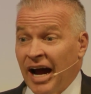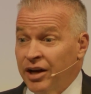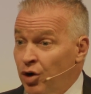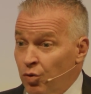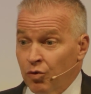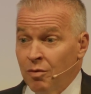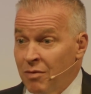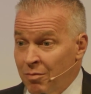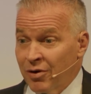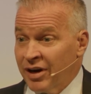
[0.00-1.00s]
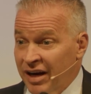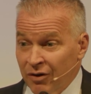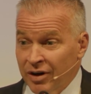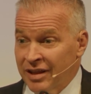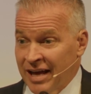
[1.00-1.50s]
I don't remember
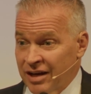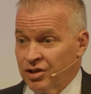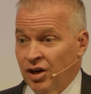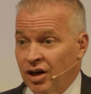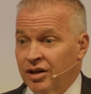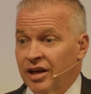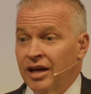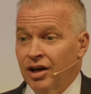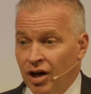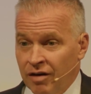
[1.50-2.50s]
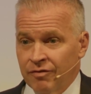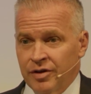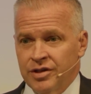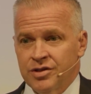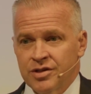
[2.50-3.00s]
hearing that talk in
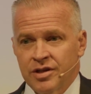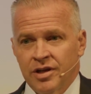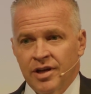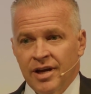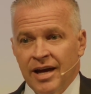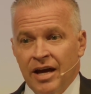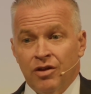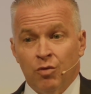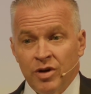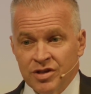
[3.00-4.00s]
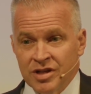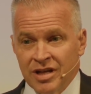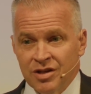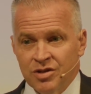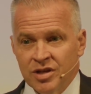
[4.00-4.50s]
conference. And the reason
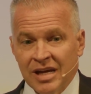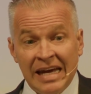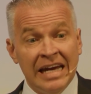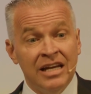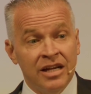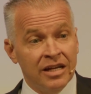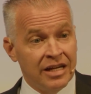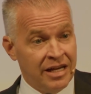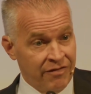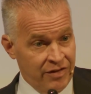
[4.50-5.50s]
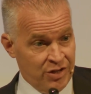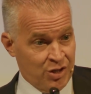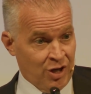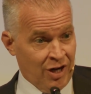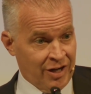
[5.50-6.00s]
is, he didn't give this
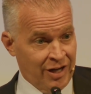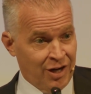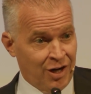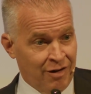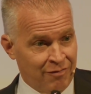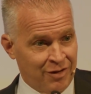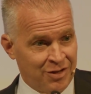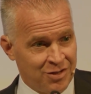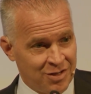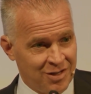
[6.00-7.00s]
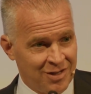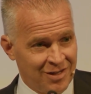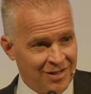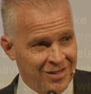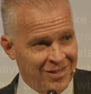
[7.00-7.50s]
talk in conference.
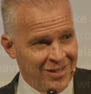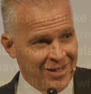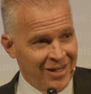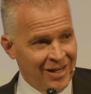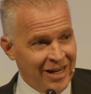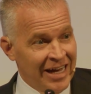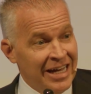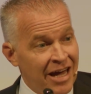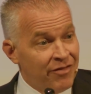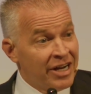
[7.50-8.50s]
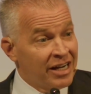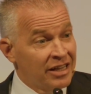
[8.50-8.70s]
He gave it at a